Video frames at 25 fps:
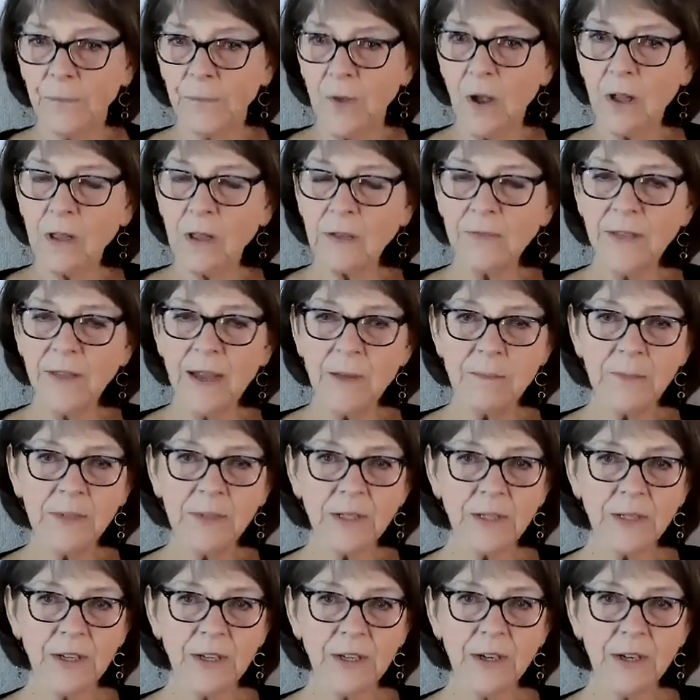all of that
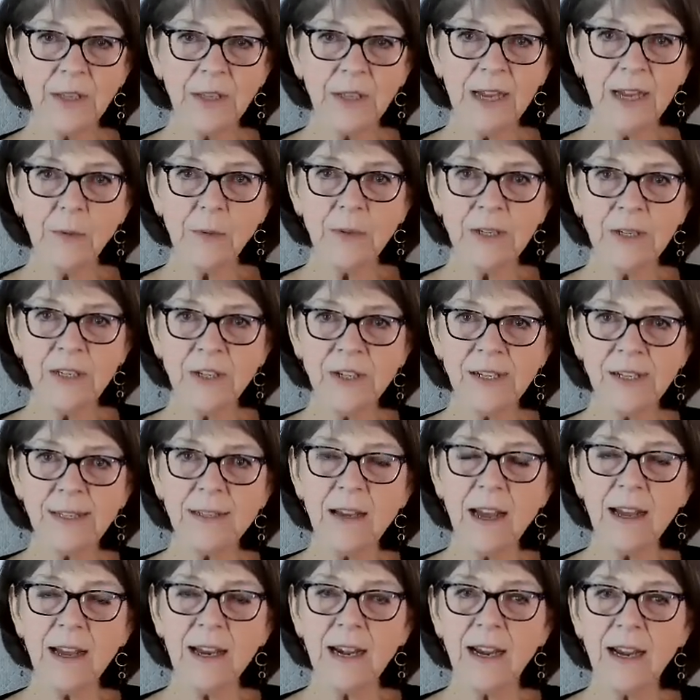military language is
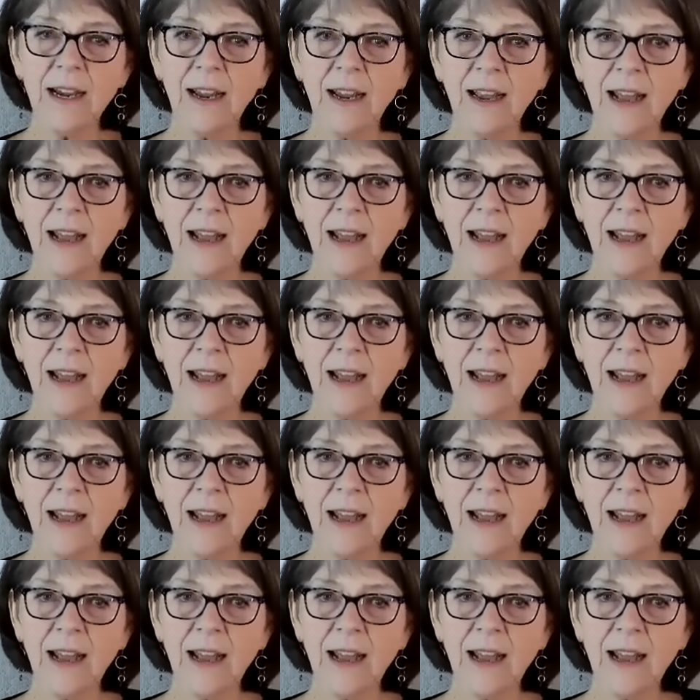not